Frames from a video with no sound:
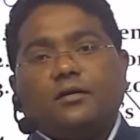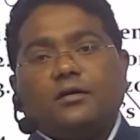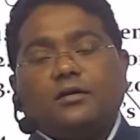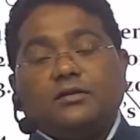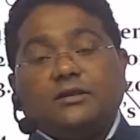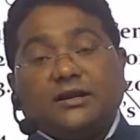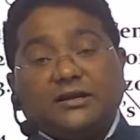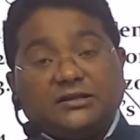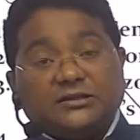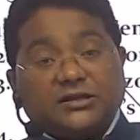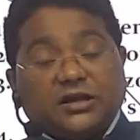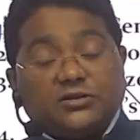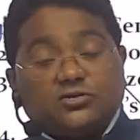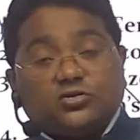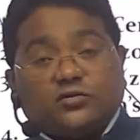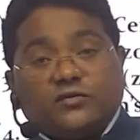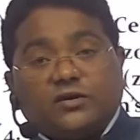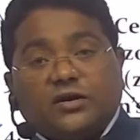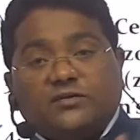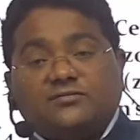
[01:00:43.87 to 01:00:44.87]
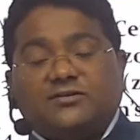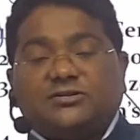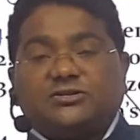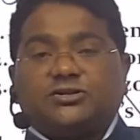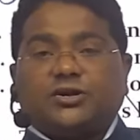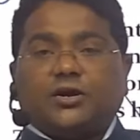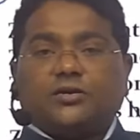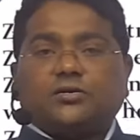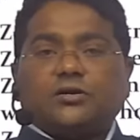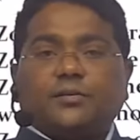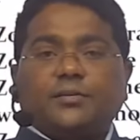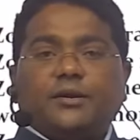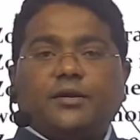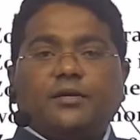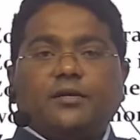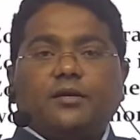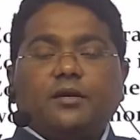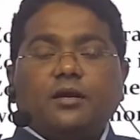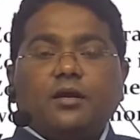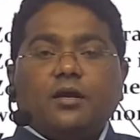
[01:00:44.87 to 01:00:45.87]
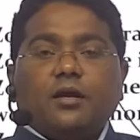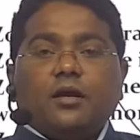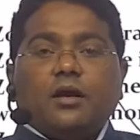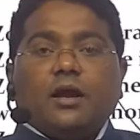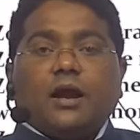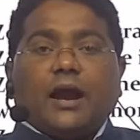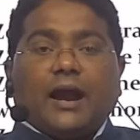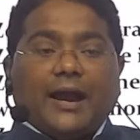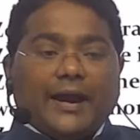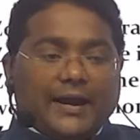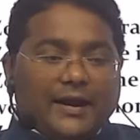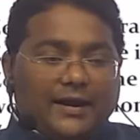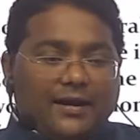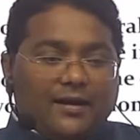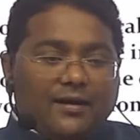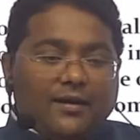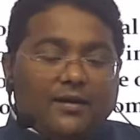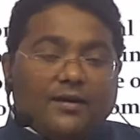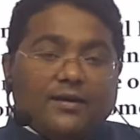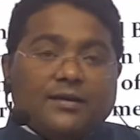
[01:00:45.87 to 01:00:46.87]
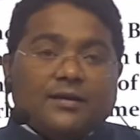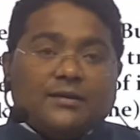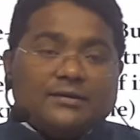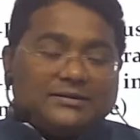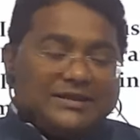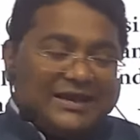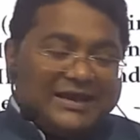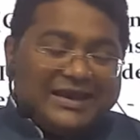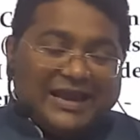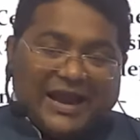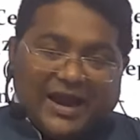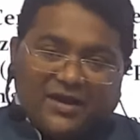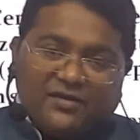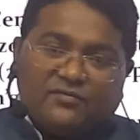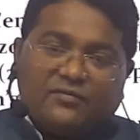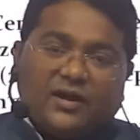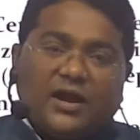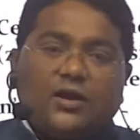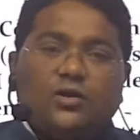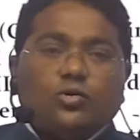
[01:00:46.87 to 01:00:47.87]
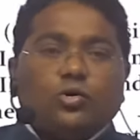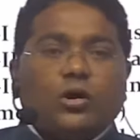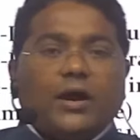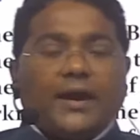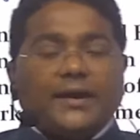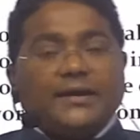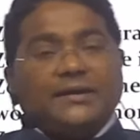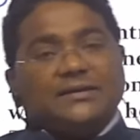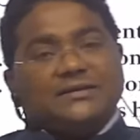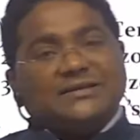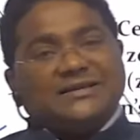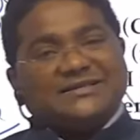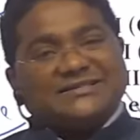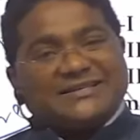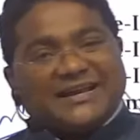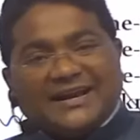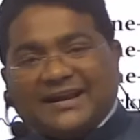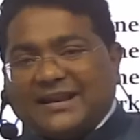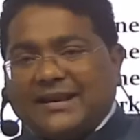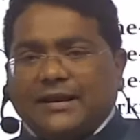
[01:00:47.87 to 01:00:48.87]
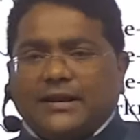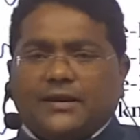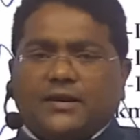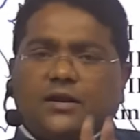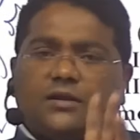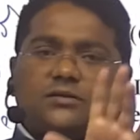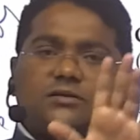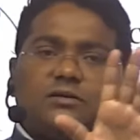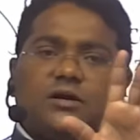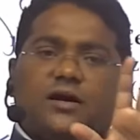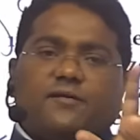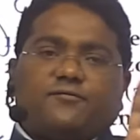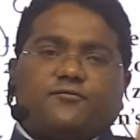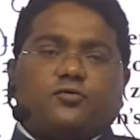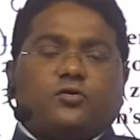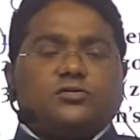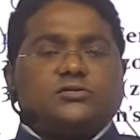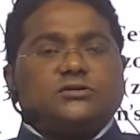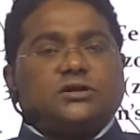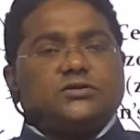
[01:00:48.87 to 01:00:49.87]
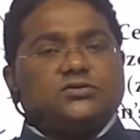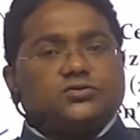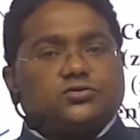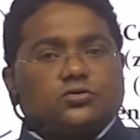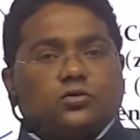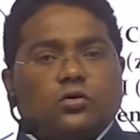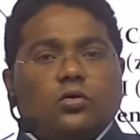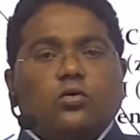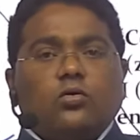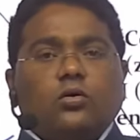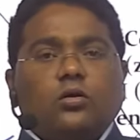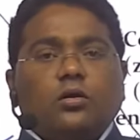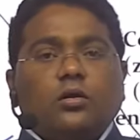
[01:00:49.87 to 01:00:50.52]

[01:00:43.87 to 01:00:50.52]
That is also one of the shortcoming. And the land value high in the central area. Of course, that's true.